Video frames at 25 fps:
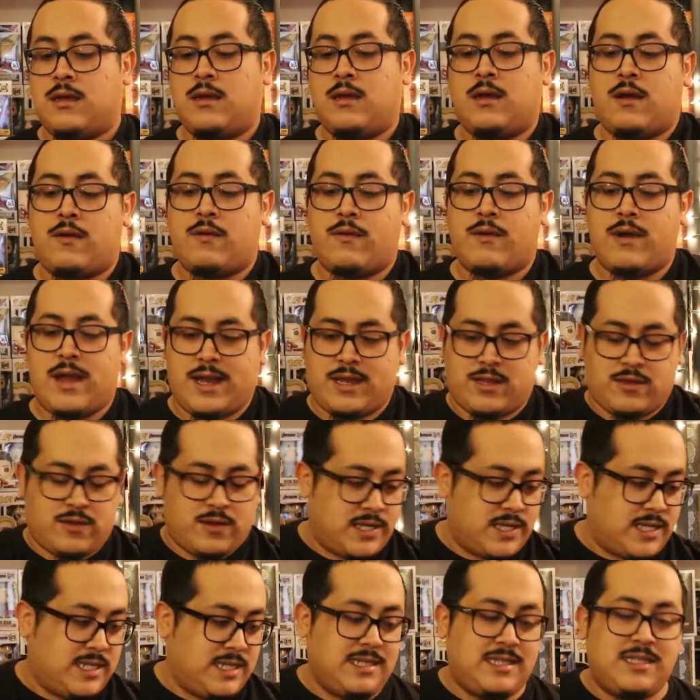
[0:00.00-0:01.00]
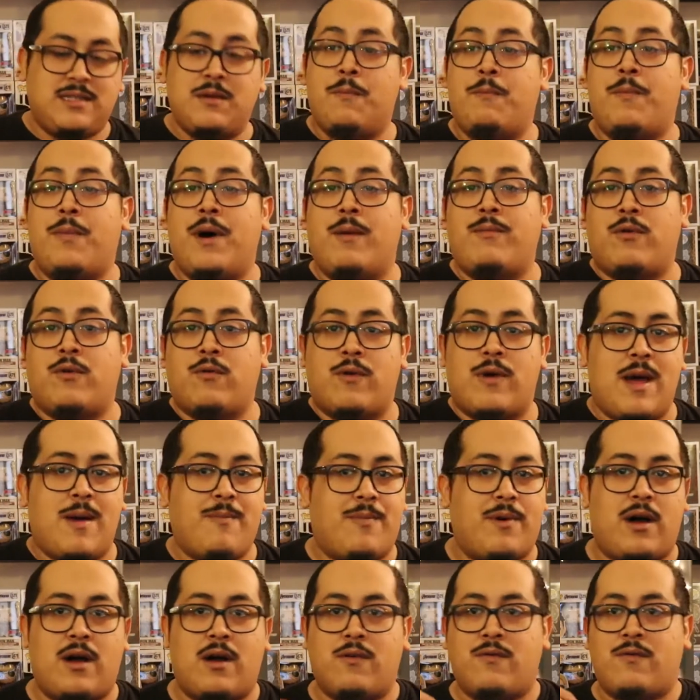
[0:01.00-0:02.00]
All right, so I see some bubble
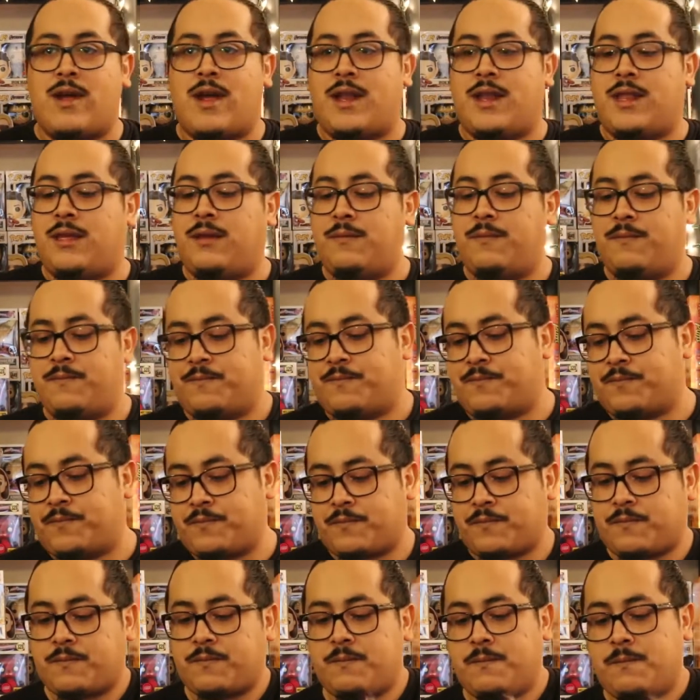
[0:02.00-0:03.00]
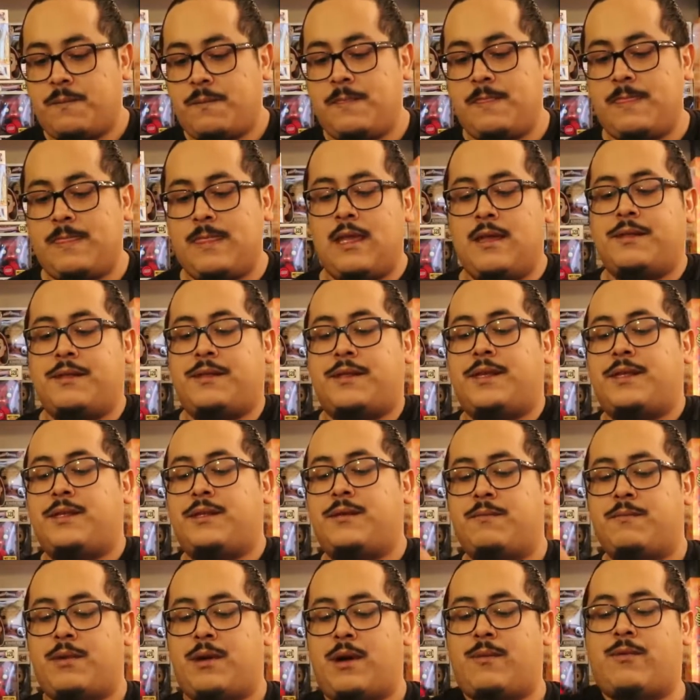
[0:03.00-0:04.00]
wrap already. I see
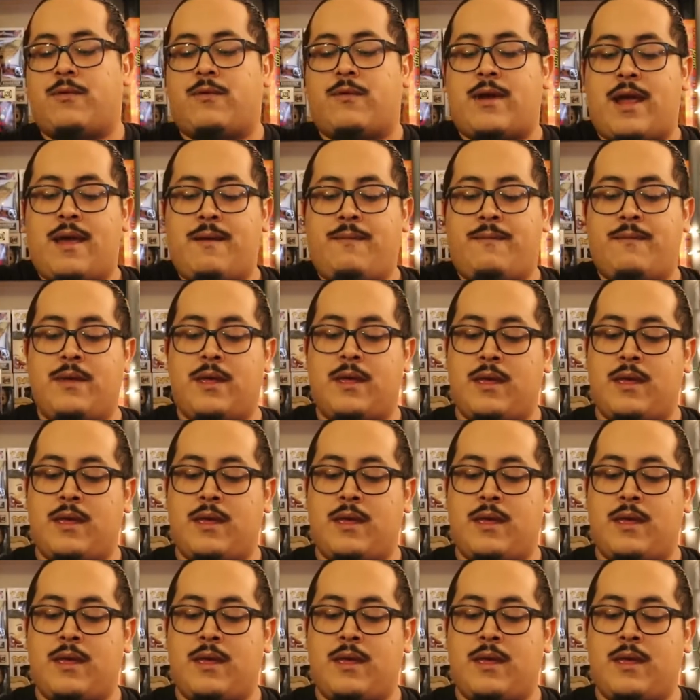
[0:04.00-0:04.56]
some bubble wrap.